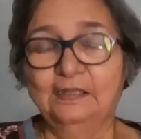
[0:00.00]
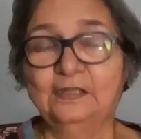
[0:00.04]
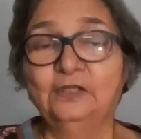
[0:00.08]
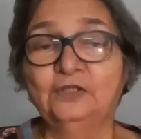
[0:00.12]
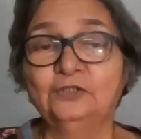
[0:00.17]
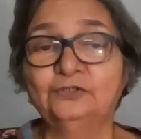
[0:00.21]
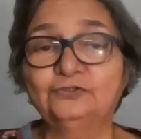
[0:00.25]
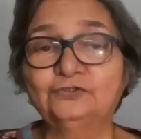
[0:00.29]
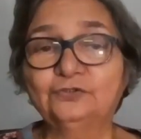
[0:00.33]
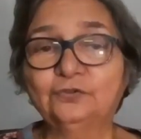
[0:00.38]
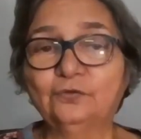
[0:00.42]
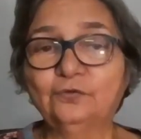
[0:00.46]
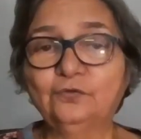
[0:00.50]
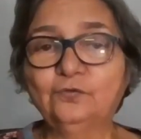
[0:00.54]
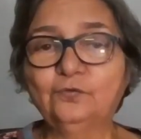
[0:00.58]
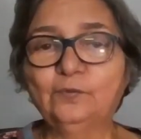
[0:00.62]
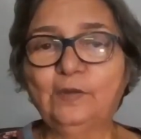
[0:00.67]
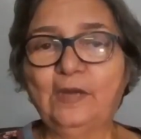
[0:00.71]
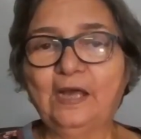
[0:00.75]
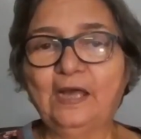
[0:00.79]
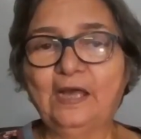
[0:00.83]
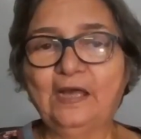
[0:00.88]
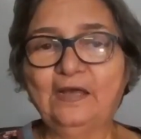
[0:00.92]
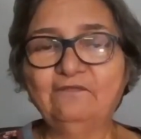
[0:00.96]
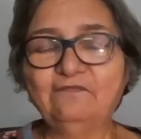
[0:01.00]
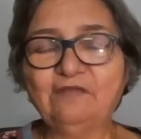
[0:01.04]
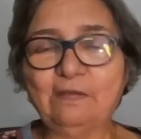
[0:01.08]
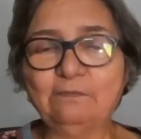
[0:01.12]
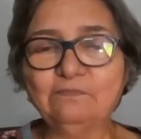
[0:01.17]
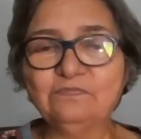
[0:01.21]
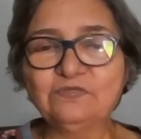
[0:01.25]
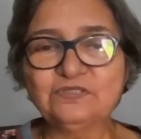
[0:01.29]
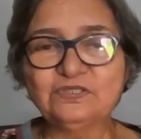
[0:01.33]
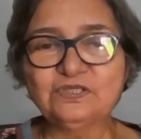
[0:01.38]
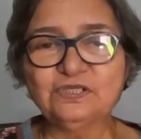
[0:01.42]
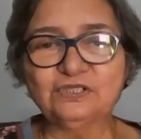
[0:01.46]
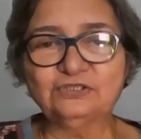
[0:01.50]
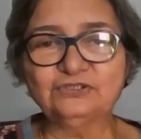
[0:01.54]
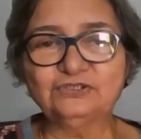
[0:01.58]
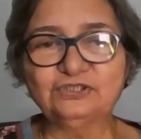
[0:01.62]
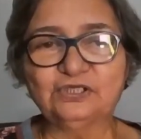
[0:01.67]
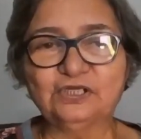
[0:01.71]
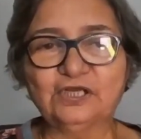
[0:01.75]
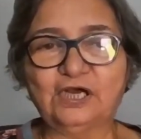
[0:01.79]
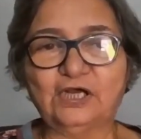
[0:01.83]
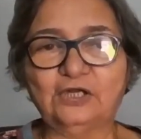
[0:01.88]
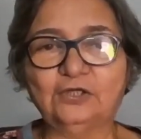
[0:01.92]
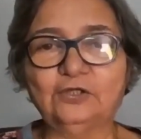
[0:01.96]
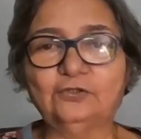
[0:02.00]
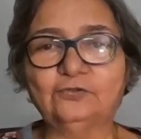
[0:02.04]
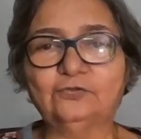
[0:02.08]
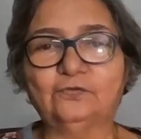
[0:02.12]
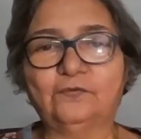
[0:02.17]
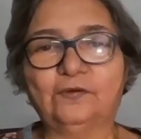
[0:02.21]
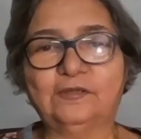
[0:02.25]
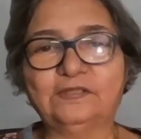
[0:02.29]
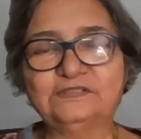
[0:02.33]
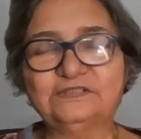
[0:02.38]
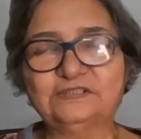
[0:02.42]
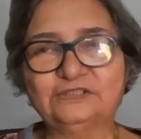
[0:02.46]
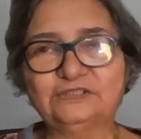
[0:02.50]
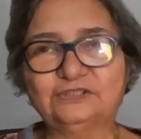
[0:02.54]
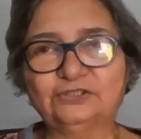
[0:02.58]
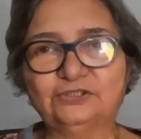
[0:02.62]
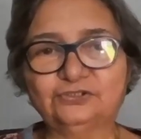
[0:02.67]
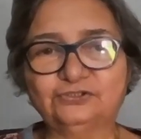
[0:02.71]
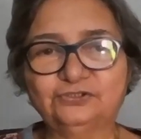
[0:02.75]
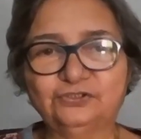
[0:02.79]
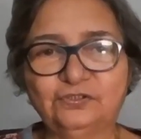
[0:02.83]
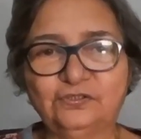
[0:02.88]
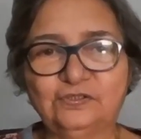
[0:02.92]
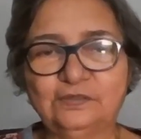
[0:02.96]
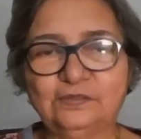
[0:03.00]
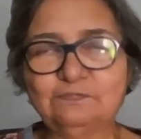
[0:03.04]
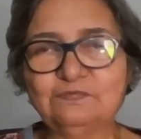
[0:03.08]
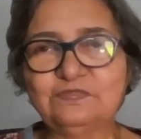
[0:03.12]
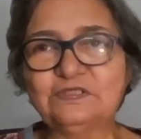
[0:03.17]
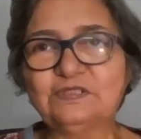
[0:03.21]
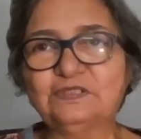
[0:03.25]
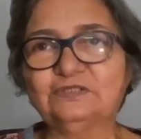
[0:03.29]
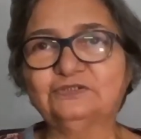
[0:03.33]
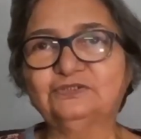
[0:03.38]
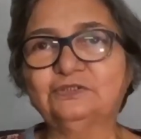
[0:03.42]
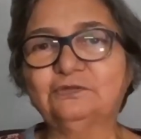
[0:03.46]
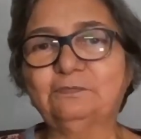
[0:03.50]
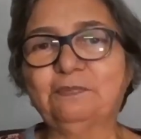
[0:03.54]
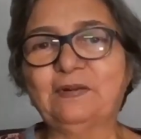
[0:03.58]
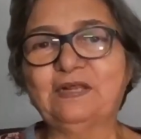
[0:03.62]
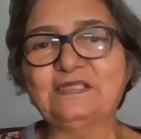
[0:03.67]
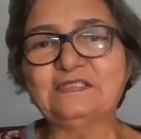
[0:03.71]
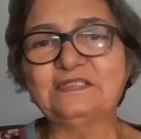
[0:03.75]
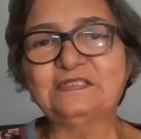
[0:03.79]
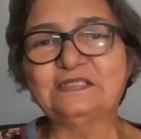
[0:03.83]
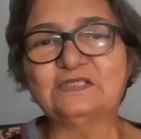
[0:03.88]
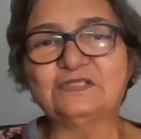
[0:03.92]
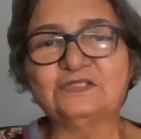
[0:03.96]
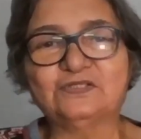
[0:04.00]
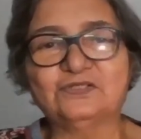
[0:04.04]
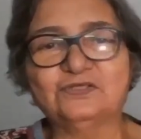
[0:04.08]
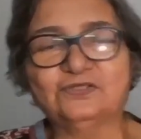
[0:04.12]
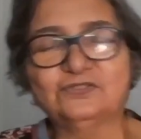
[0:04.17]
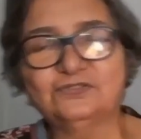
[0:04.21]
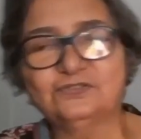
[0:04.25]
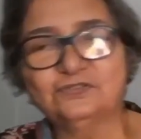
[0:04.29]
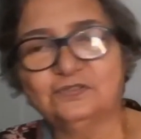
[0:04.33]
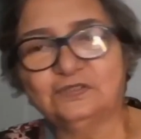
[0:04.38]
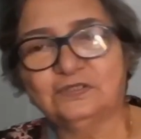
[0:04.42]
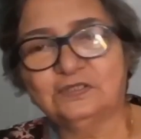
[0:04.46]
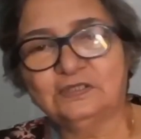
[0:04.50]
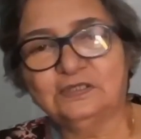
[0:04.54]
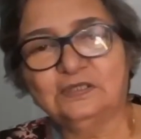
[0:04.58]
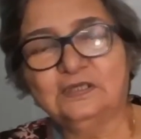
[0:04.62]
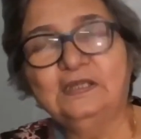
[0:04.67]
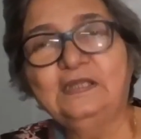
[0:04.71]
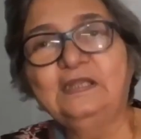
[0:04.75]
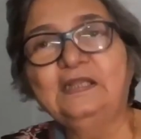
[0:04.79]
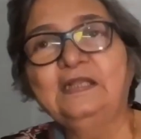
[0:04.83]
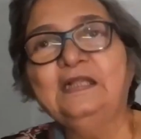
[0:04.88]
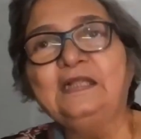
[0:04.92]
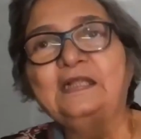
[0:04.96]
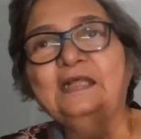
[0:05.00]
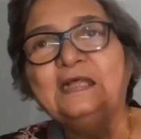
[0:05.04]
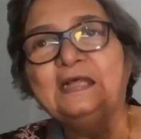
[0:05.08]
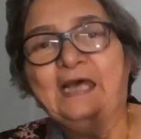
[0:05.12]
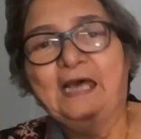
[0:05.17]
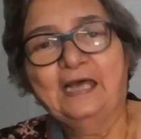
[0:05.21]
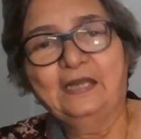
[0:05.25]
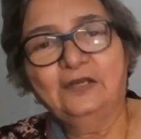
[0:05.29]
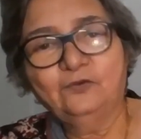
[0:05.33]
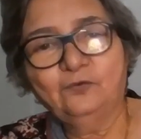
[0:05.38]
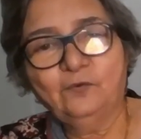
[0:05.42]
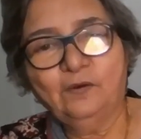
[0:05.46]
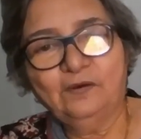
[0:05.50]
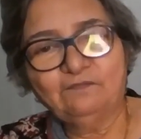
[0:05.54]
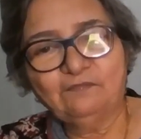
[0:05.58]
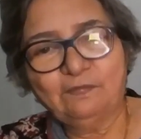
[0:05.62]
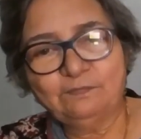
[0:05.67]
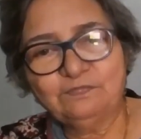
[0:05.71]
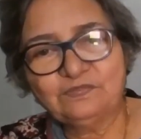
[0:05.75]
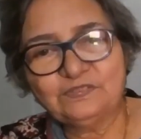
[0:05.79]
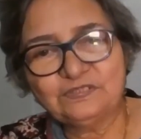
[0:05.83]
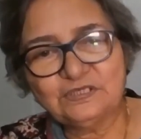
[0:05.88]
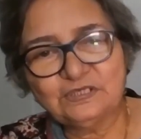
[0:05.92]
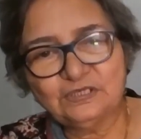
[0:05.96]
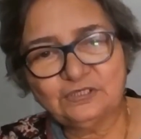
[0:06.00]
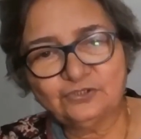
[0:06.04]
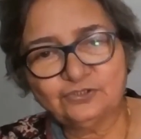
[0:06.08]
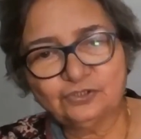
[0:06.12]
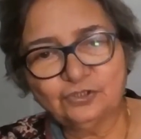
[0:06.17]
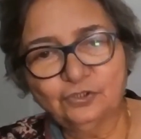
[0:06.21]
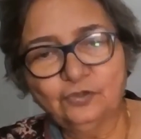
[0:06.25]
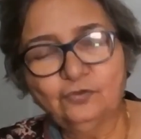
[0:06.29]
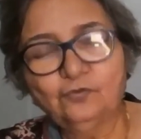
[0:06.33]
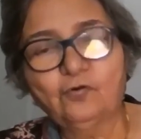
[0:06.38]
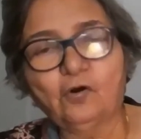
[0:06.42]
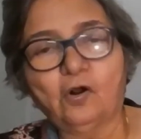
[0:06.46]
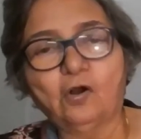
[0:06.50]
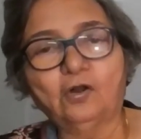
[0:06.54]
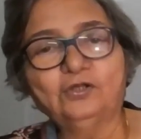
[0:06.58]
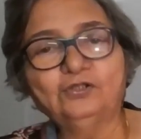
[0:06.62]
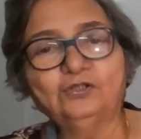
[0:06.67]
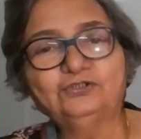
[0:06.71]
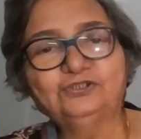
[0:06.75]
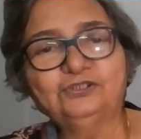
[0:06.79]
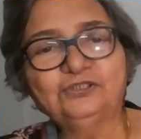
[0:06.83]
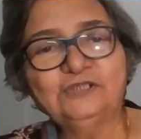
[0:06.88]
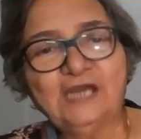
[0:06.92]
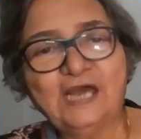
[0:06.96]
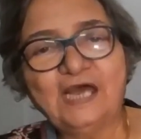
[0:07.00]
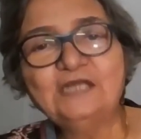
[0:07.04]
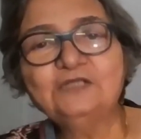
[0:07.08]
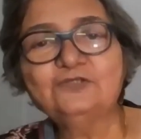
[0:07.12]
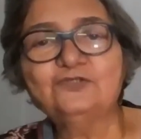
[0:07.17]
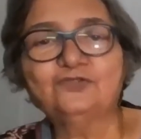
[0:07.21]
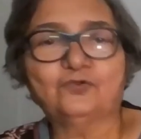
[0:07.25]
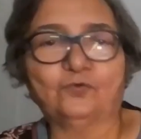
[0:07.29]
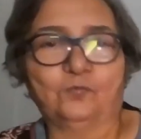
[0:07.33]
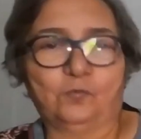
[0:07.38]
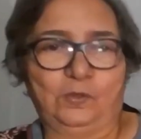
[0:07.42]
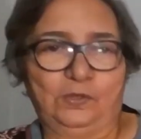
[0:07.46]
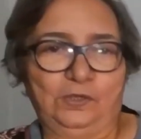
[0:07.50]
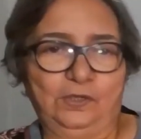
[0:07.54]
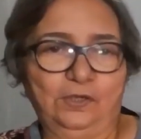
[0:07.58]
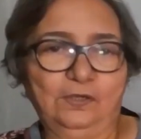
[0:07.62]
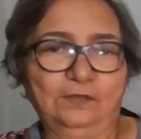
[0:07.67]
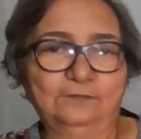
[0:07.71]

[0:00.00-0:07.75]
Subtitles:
So you have MCH in cardiothoracic surgery, MCH in plastic surgery, and you have MCH in urology, and so on.